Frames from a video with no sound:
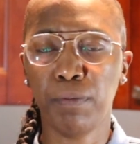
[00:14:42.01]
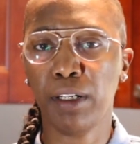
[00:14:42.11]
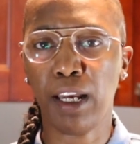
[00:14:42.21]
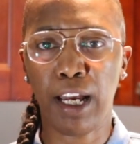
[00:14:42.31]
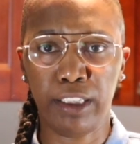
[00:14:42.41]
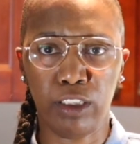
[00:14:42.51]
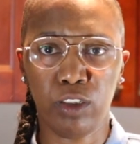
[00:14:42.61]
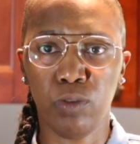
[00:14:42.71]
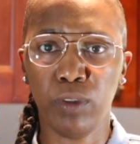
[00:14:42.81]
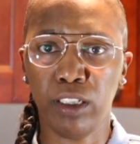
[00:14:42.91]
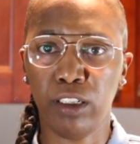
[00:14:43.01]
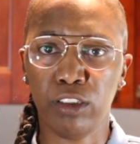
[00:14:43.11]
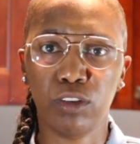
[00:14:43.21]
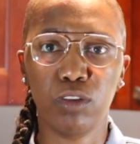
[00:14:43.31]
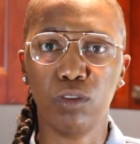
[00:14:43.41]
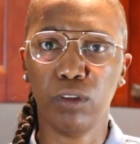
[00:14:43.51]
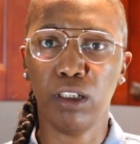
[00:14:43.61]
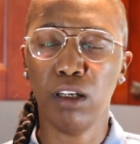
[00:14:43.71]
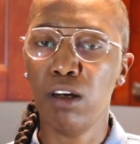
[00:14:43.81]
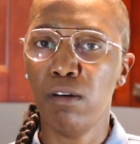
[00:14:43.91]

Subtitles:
but it has a sweetness to it.